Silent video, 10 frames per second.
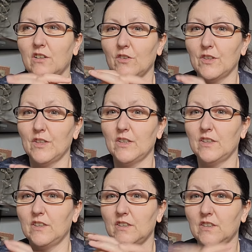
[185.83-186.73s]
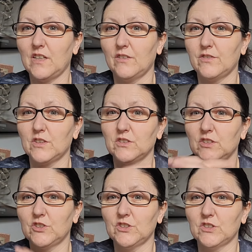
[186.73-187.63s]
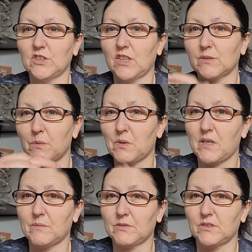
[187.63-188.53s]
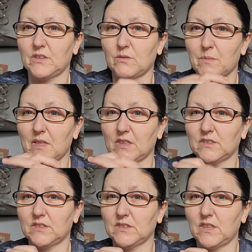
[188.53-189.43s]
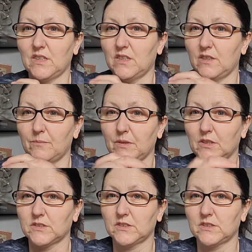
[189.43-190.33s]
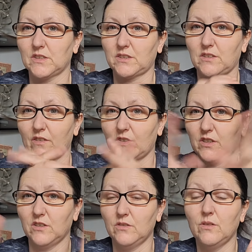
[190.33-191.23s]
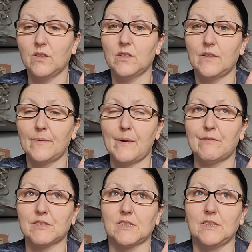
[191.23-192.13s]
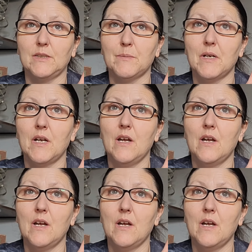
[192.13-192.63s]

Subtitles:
Other health conditions. Don't ask me why I'm doing that on my hands, because I don't have a clue and I'm half asleep.